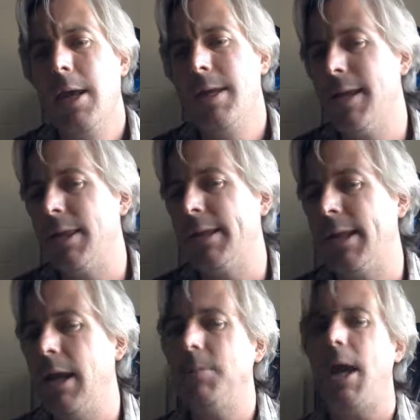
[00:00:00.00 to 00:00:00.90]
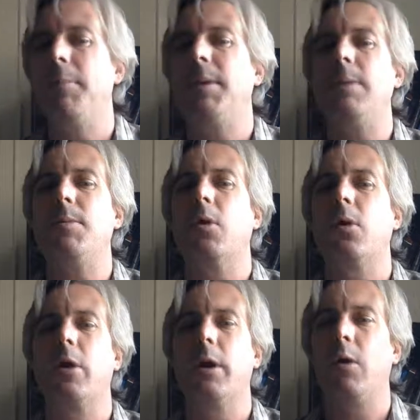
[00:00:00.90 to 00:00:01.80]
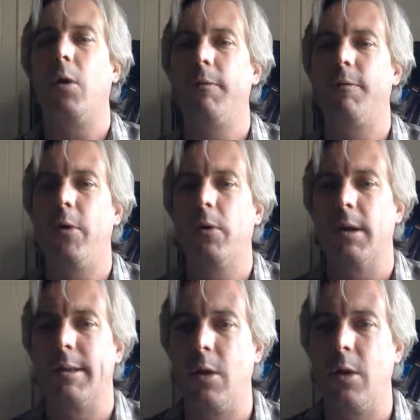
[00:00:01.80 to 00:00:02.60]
yet at the same time keep your learning goal in focus.